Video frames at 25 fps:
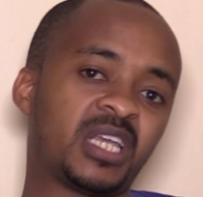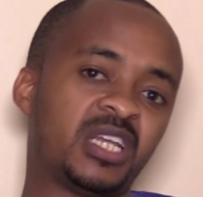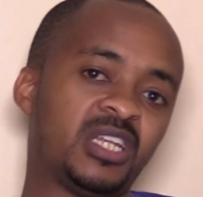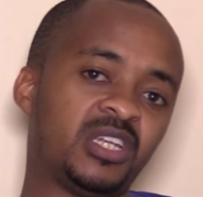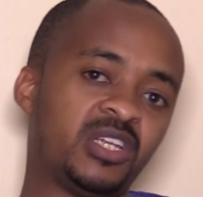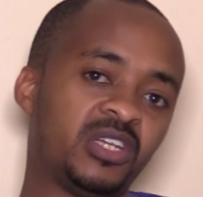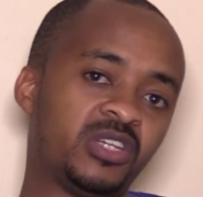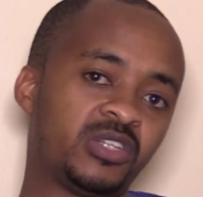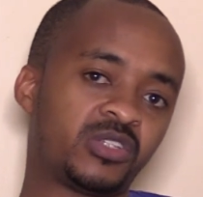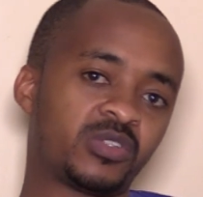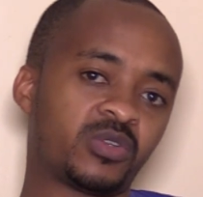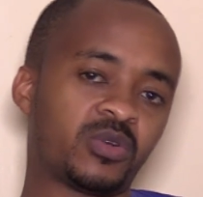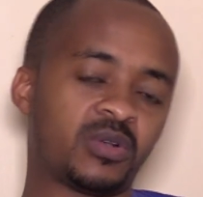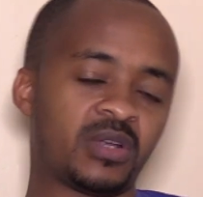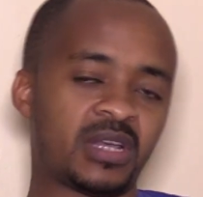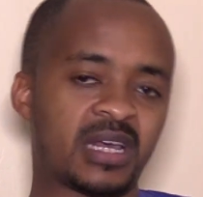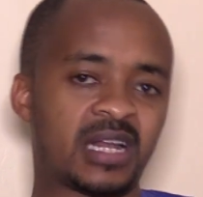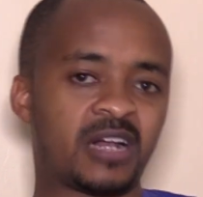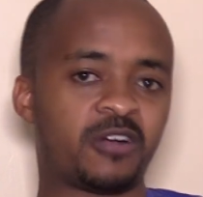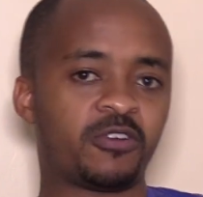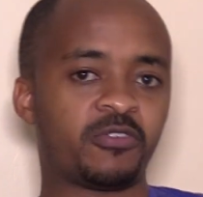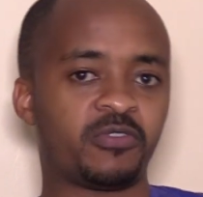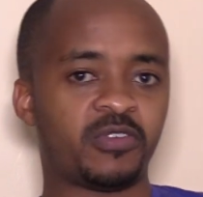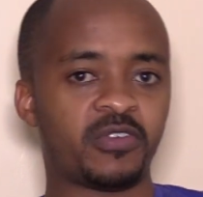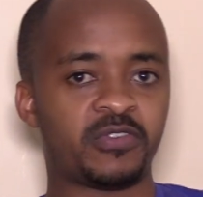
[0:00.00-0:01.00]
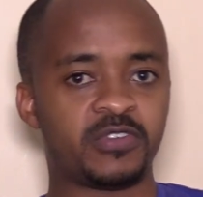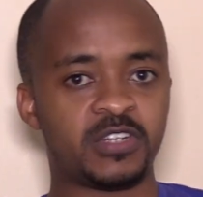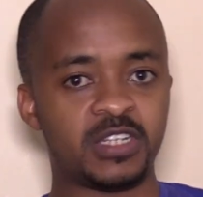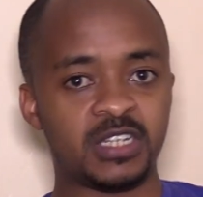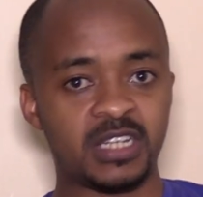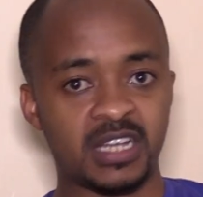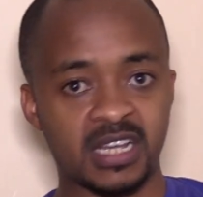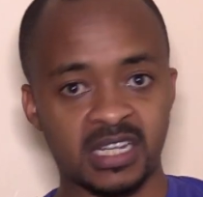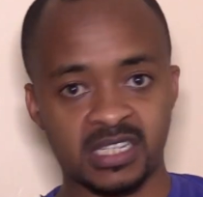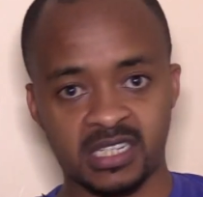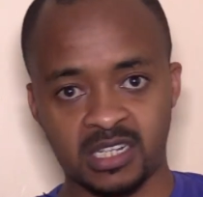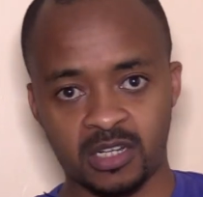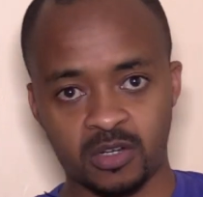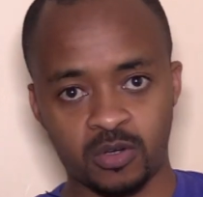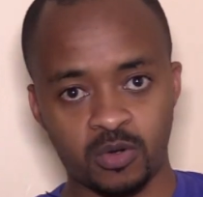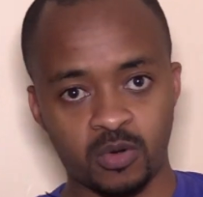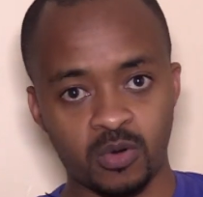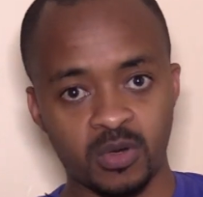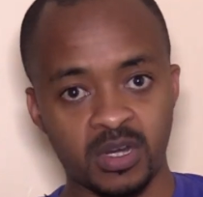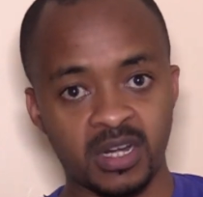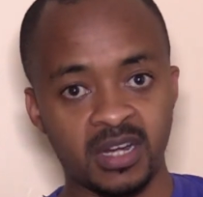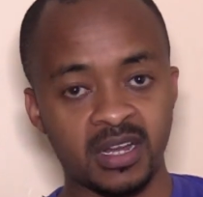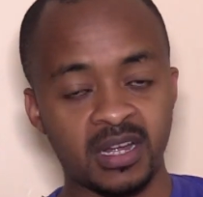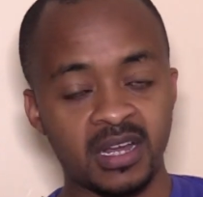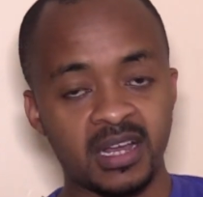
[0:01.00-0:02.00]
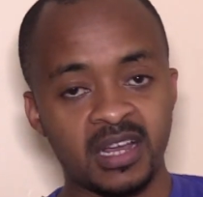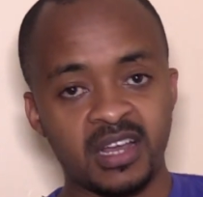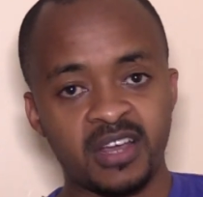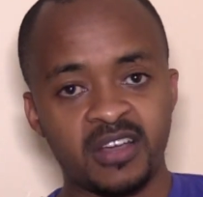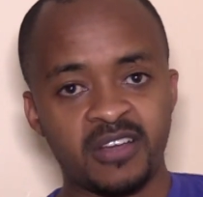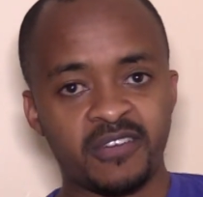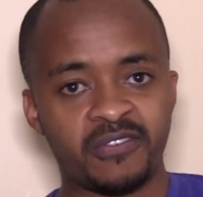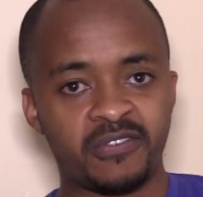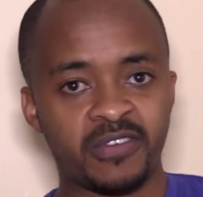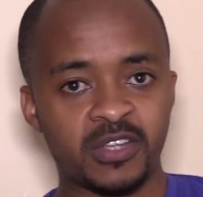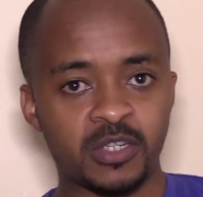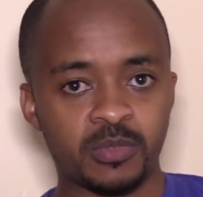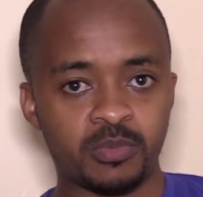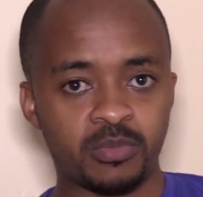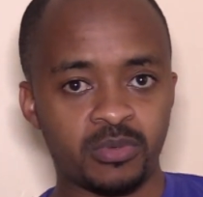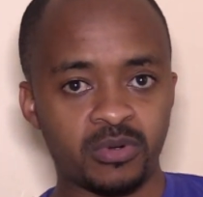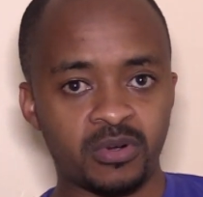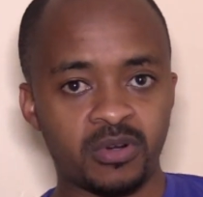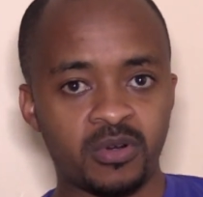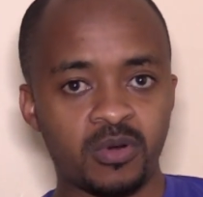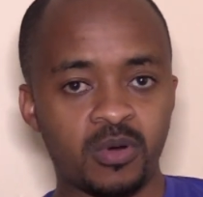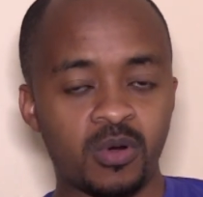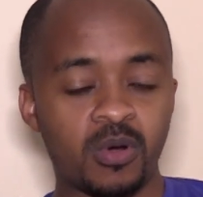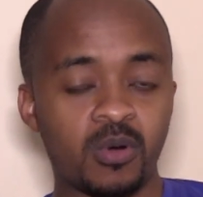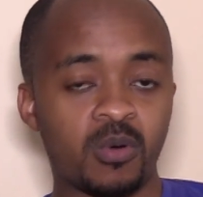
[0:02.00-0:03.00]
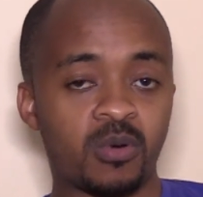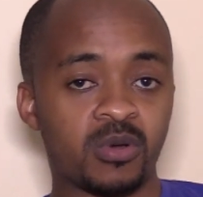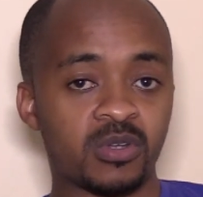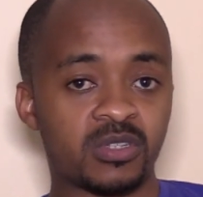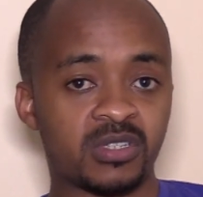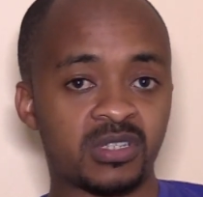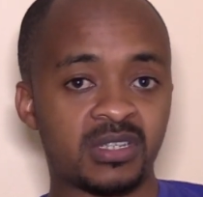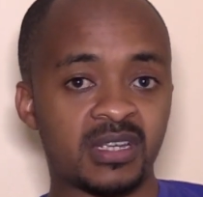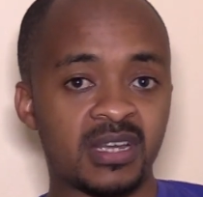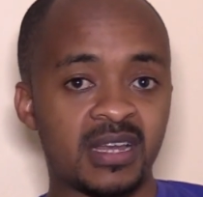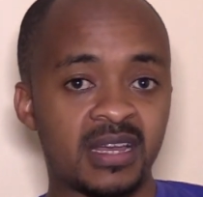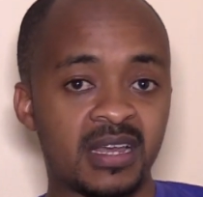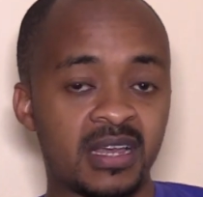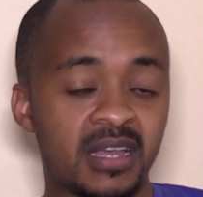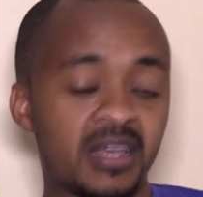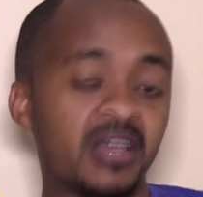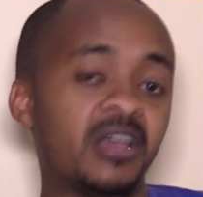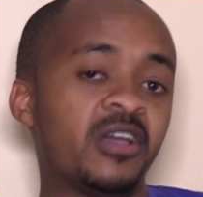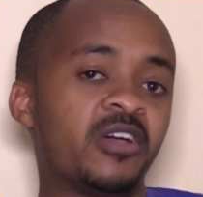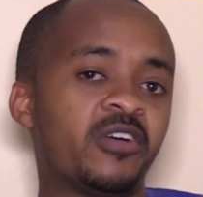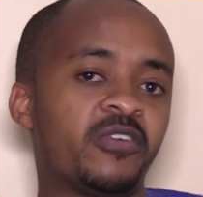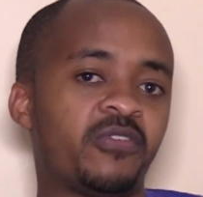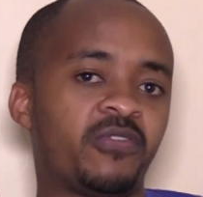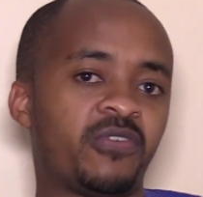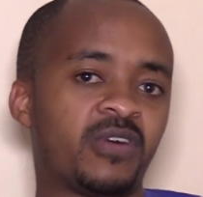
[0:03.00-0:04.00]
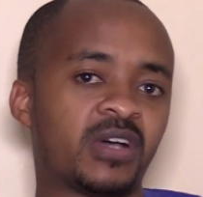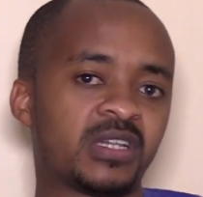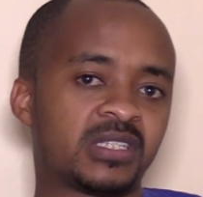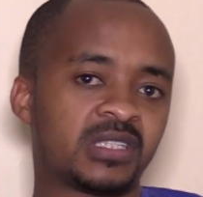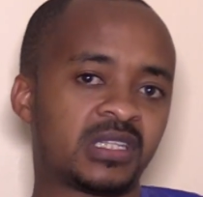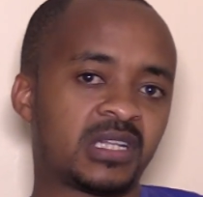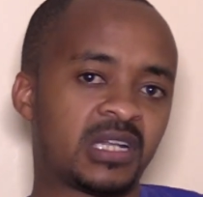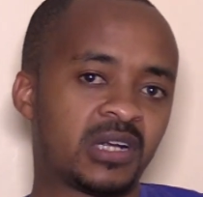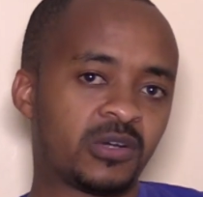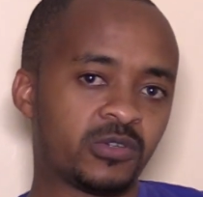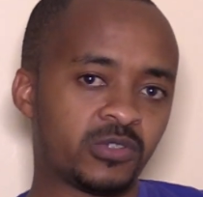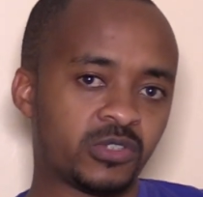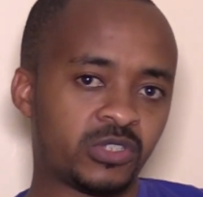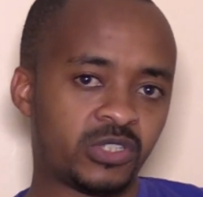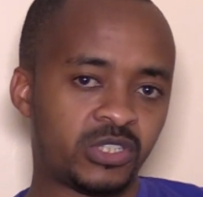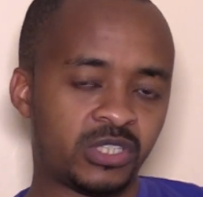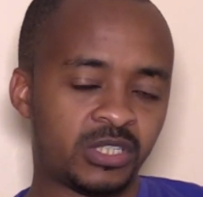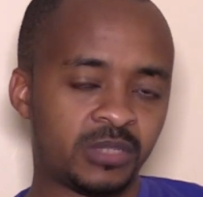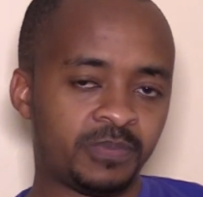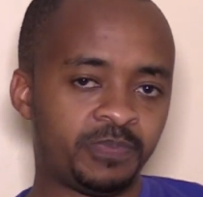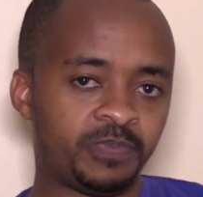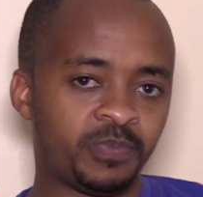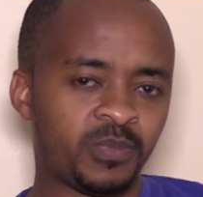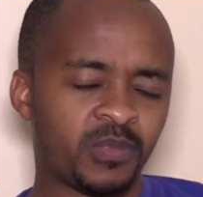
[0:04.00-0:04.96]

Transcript: history around 15 years ago when Facebook was first launched.